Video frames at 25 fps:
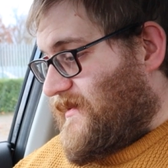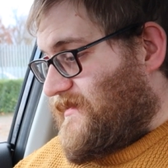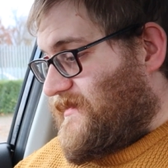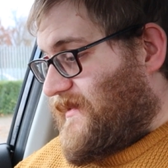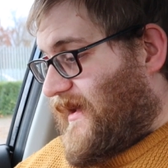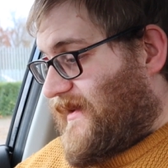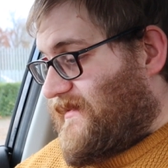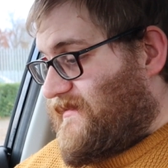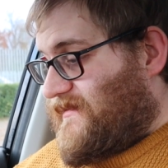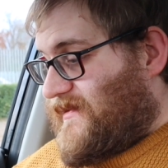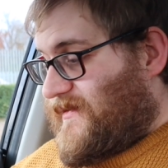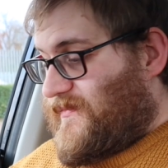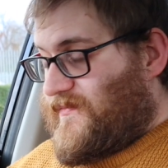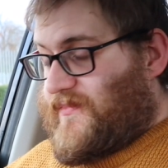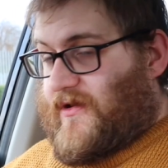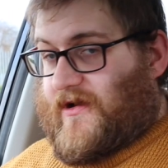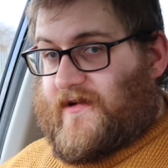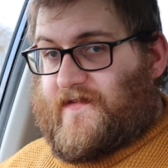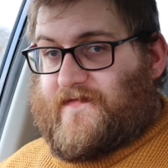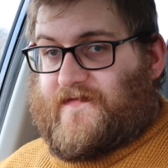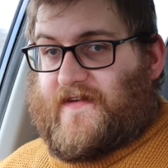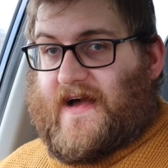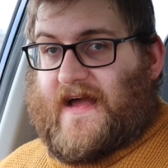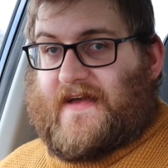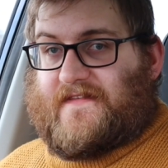
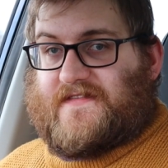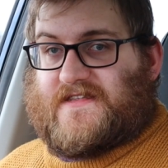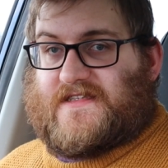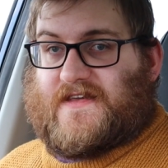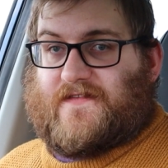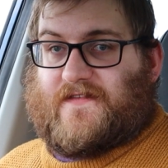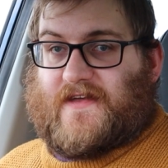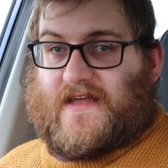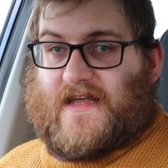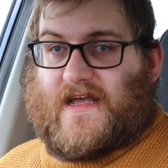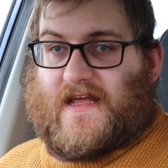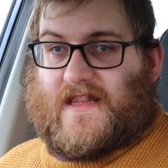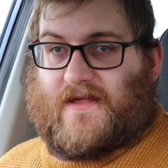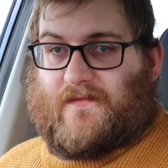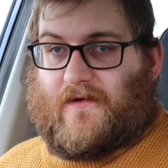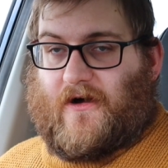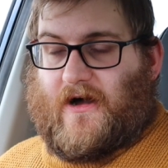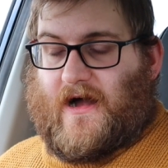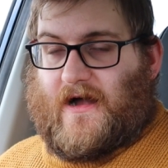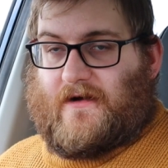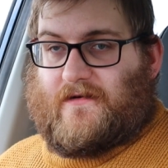19.57 kilowatt